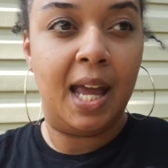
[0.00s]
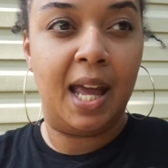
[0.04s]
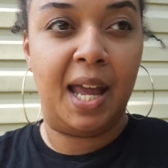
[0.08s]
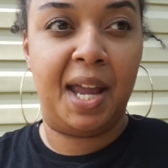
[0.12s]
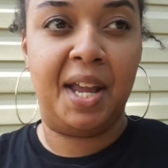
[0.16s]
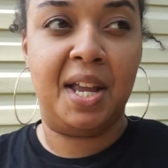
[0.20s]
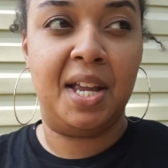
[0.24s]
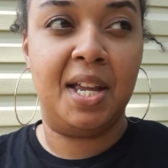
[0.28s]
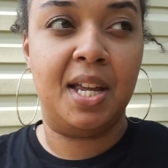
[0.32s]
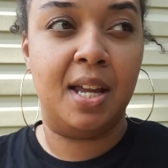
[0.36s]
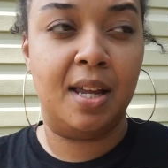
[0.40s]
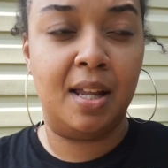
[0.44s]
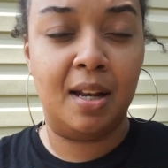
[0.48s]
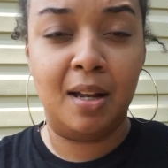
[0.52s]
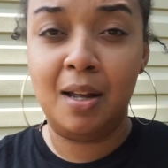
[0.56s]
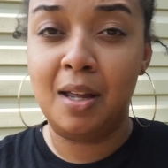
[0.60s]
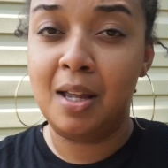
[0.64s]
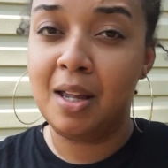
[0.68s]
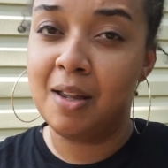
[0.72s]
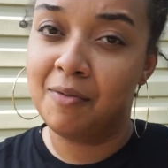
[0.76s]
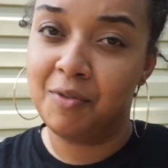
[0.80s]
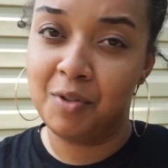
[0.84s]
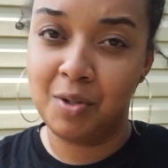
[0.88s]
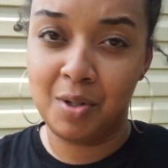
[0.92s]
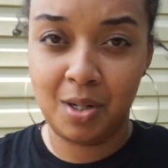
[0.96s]
And
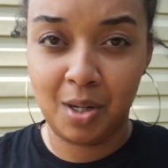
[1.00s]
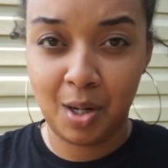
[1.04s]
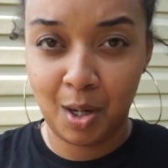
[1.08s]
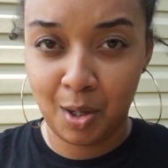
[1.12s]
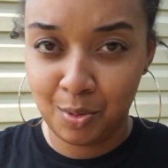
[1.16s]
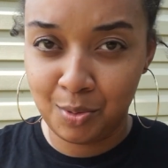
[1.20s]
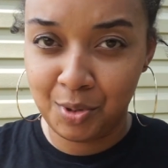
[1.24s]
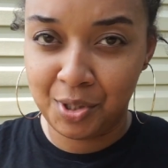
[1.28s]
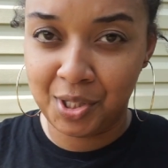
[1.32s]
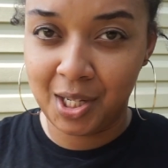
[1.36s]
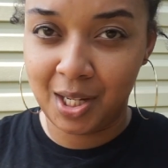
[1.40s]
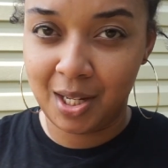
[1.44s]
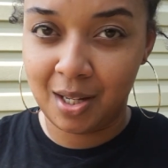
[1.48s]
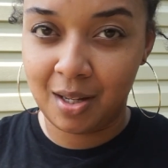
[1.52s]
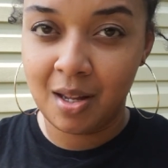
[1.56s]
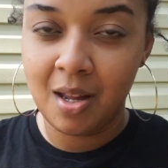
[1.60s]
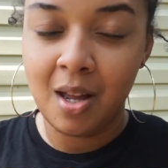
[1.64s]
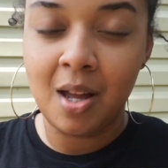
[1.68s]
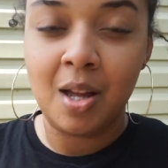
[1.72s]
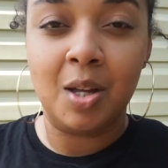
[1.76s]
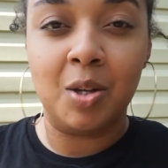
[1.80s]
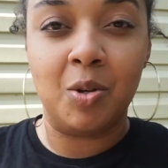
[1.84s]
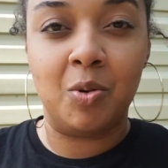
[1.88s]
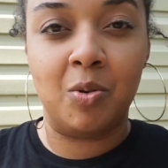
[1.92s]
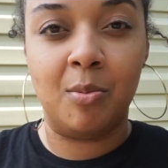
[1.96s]
if you're an OG, you
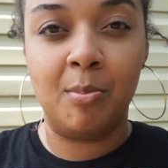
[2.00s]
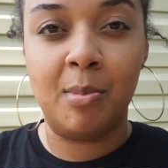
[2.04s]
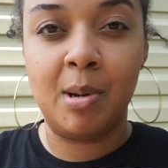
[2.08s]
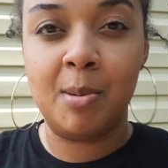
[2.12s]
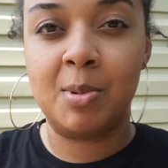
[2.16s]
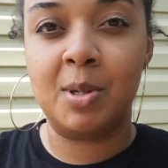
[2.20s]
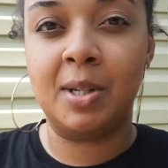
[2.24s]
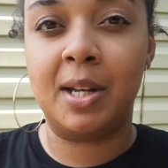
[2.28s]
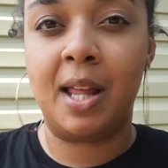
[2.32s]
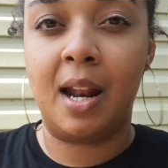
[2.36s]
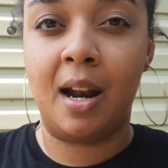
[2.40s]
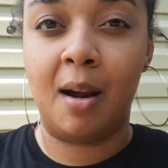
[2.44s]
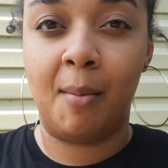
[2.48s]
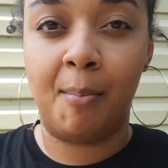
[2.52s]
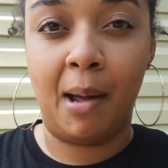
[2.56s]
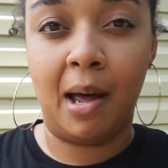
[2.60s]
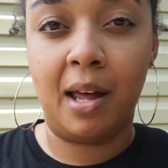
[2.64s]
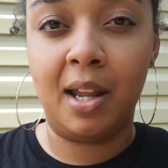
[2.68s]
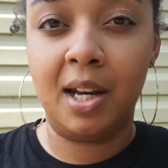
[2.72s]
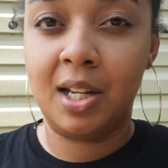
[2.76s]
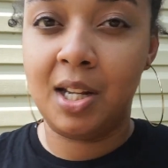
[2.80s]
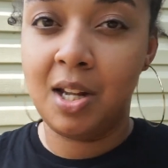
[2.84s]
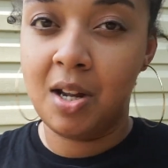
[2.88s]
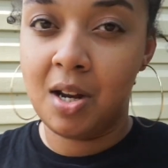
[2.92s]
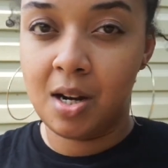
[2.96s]
remember that
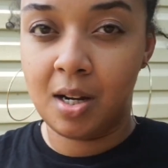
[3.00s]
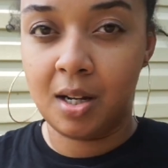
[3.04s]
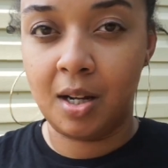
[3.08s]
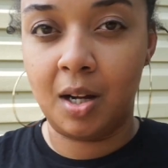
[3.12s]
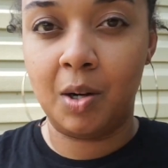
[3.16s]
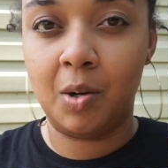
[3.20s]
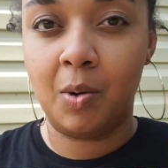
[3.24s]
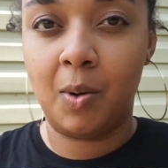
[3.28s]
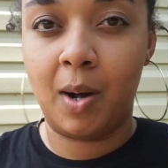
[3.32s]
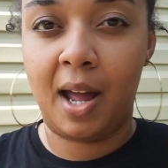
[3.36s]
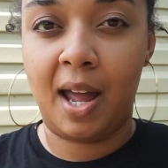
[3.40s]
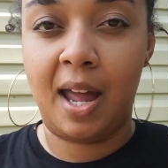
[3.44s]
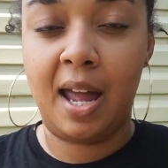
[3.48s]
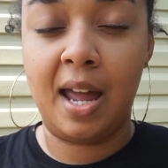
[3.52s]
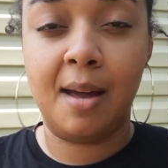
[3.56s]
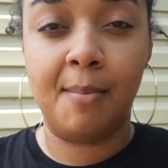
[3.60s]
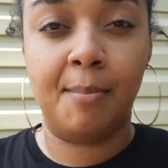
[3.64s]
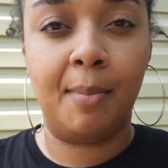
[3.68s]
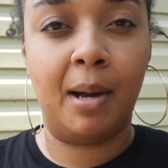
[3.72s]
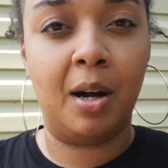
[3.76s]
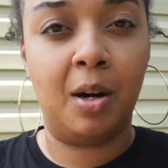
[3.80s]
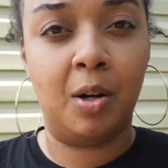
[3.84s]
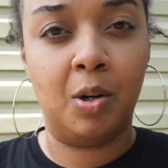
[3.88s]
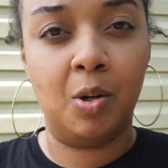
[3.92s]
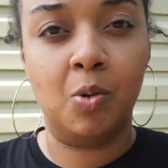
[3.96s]
about a year ago, I had
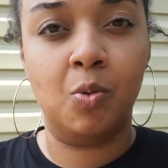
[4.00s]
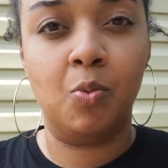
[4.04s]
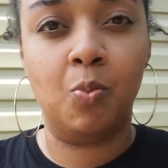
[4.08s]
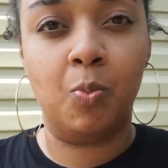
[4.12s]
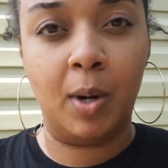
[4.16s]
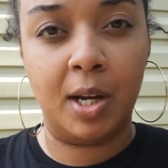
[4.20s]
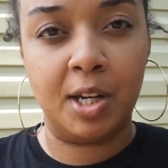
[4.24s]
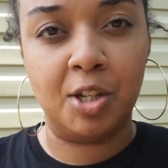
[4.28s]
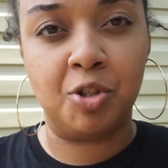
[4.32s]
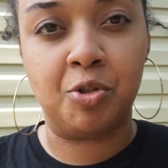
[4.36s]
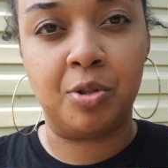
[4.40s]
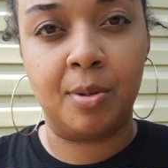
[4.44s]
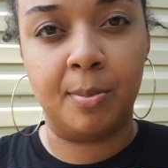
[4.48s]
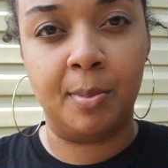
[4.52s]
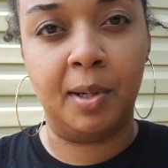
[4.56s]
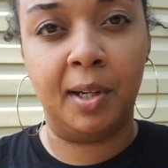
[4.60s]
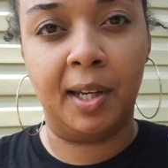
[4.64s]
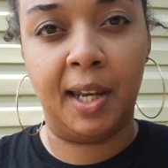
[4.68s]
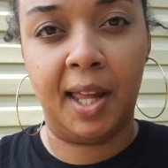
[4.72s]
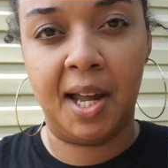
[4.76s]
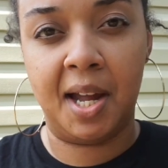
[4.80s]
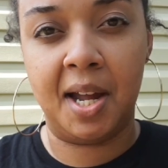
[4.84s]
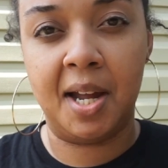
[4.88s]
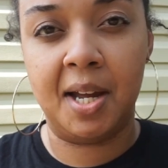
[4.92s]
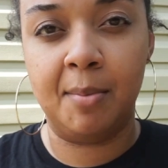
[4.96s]
my own waist trimmer
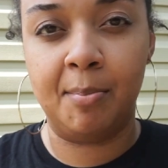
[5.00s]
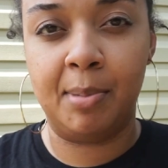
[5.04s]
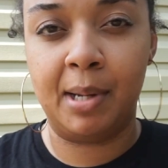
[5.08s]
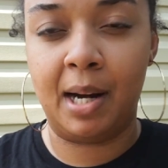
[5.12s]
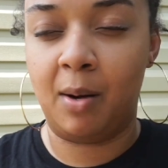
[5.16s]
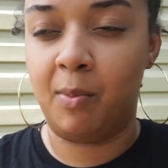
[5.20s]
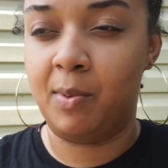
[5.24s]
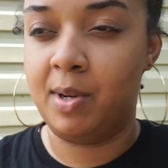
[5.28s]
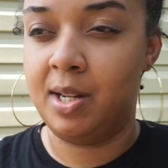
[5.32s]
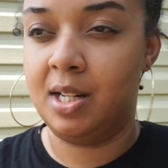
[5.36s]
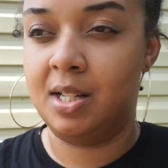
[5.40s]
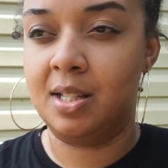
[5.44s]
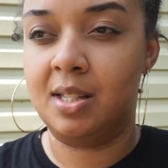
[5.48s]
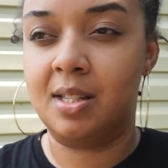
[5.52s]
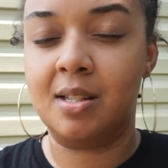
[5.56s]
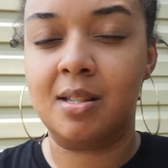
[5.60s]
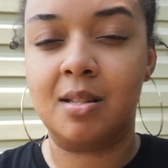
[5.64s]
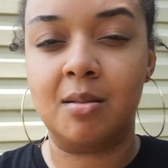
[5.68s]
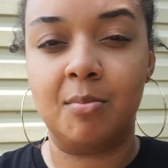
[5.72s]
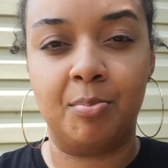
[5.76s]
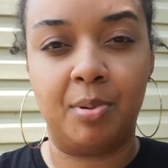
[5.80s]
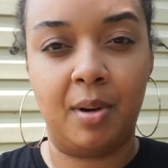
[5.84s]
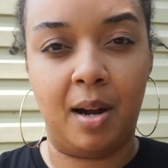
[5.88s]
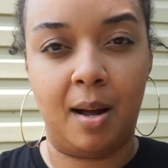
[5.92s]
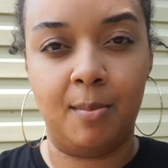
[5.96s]
line, but I ran into
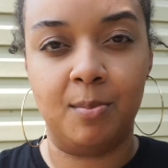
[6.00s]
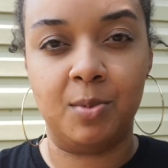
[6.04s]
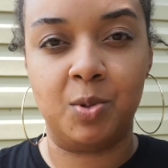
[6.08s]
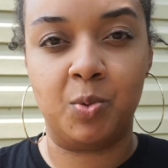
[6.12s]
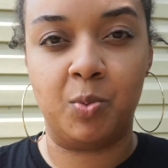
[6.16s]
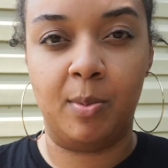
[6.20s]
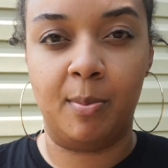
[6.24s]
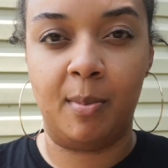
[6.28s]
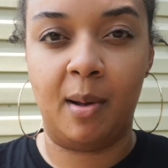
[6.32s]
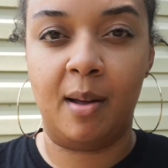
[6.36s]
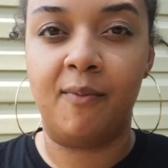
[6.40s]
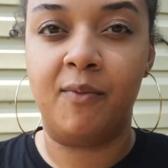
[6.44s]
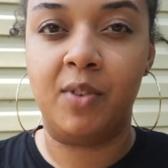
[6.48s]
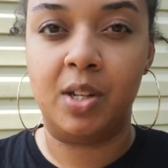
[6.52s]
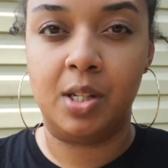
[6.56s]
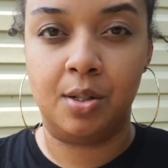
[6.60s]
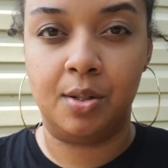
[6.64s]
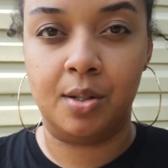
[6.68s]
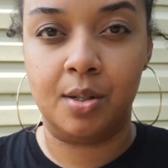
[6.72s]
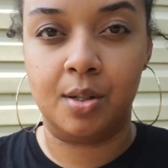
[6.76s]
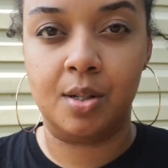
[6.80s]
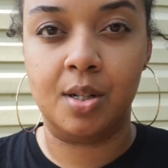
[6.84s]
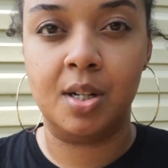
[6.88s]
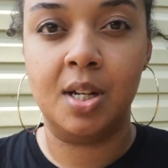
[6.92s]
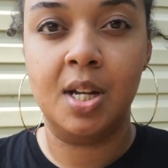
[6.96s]
some problems with my
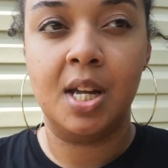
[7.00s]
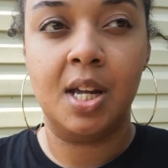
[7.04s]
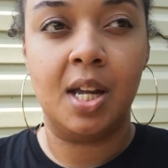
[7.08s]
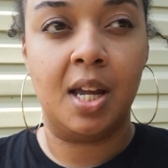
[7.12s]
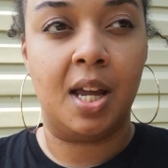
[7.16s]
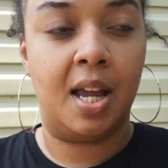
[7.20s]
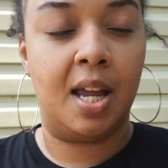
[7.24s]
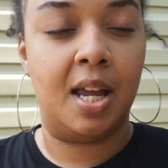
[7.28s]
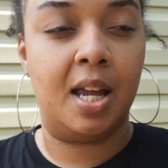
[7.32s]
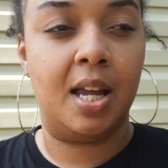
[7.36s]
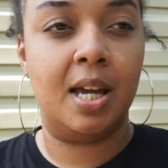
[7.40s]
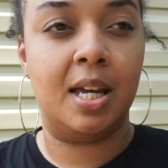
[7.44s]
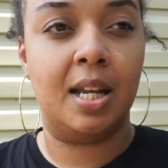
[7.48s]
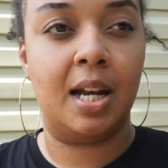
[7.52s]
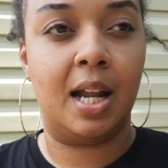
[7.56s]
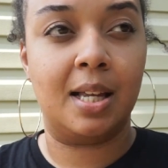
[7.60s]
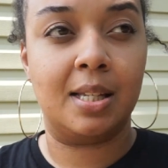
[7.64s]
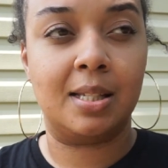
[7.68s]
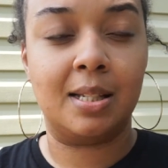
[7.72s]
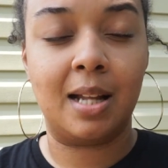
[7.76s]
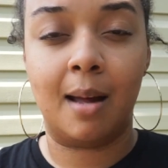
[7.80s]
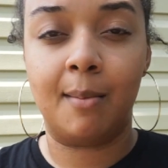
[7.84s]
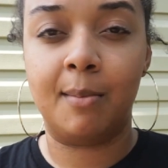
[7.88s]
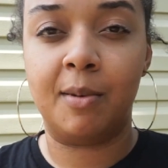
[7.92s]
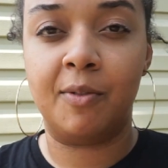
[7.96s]
vendor, and I
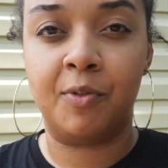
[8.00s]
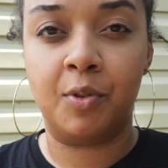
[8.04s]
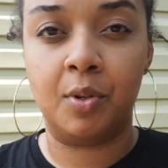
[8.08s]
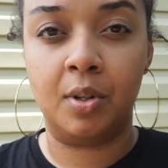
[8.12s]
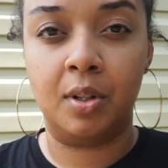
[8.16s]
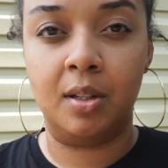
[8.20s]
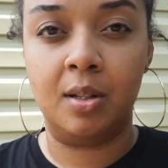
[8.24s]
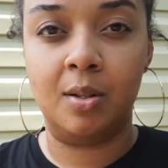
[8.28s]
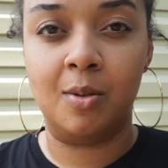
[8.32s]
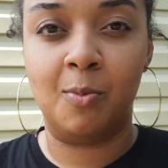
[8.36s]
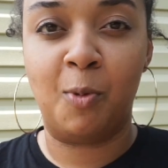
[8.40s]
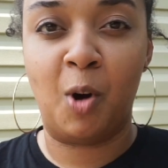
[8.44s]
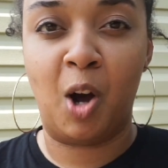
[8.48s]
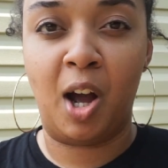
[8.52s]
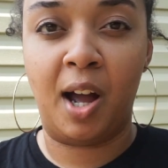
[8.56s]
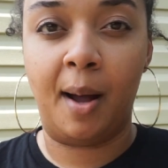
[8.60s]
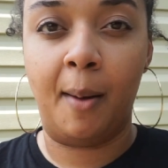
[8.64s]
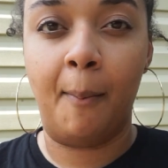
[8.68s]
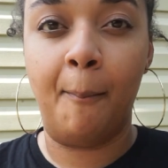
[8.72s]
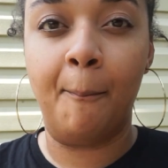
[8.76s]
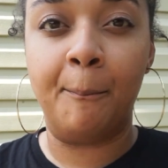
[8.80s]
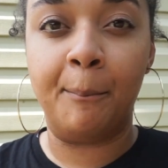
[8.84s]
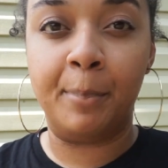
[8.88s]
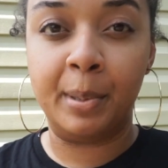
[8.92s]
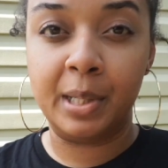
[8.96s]
stopped it for a little while.
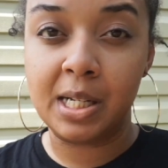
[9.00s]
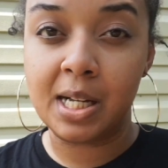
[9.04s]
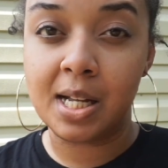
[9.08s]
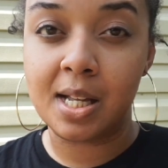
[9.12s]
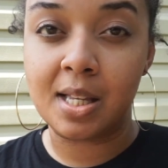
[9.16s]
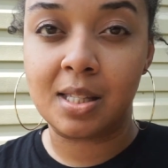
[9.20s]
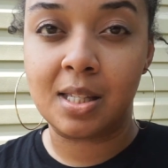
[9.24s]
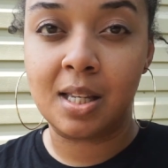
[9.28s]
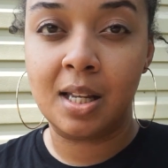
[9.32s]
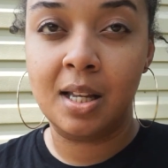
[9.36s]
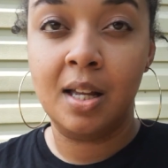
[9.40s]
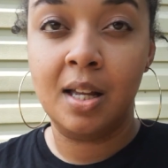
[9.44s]
But